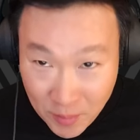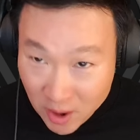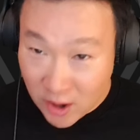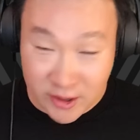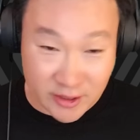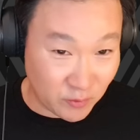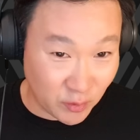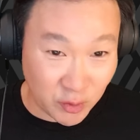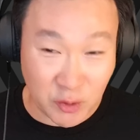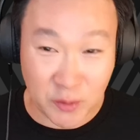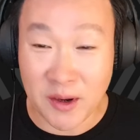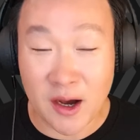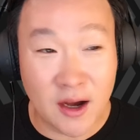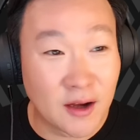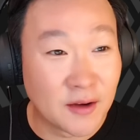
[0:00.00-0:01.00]
party room
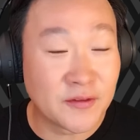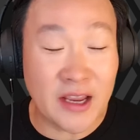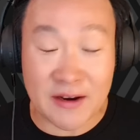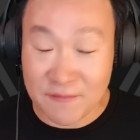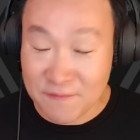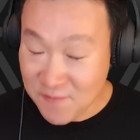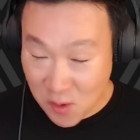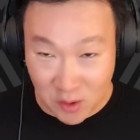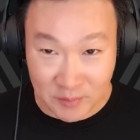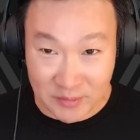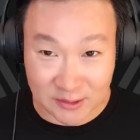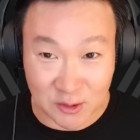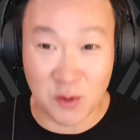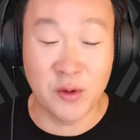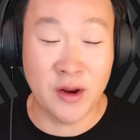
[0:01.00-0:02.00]
of
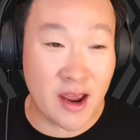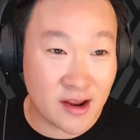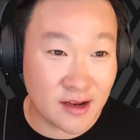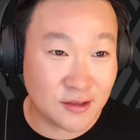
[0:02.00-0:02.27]
informants, okay?